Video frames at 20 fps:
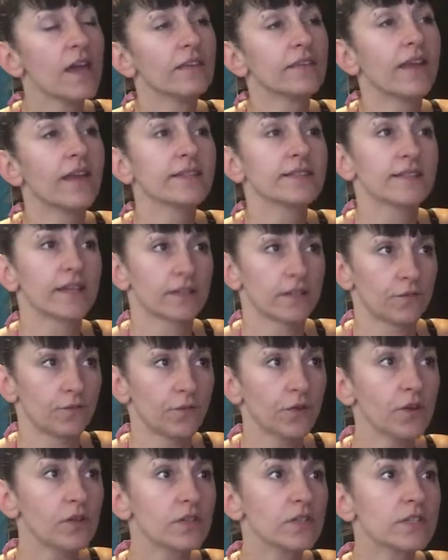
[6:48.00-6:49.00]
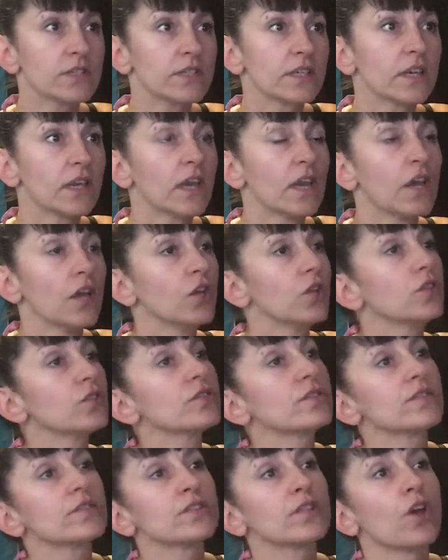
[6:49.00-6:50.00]
that's like the verse.
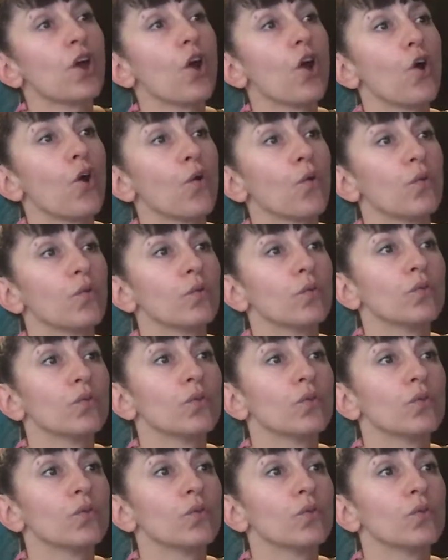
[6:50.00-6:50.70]
So,